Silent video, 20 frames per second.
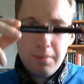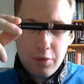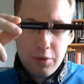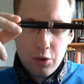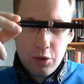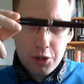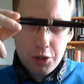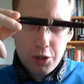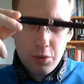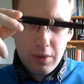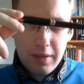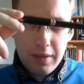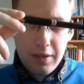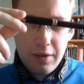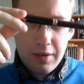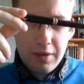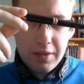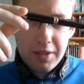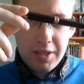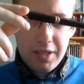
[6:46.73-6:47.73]
I'm not sure whether you
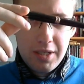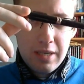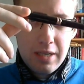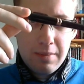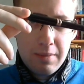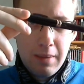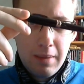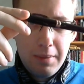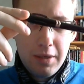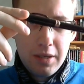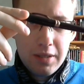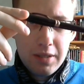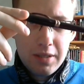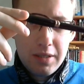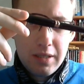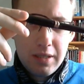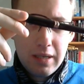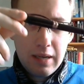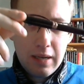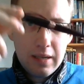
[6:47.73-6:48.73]
can see it, maybe you can
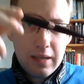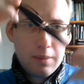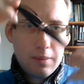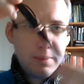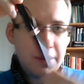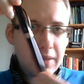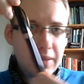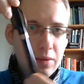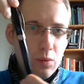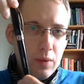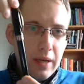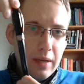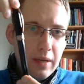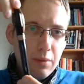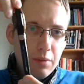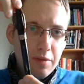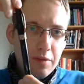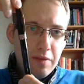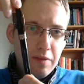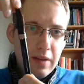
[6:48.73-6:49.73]
see a little bit in the way it
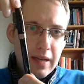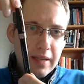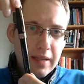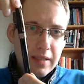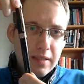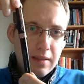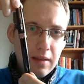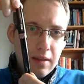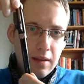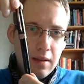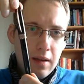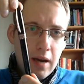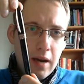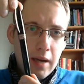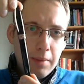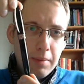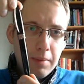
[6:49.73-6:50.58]
reflects the light,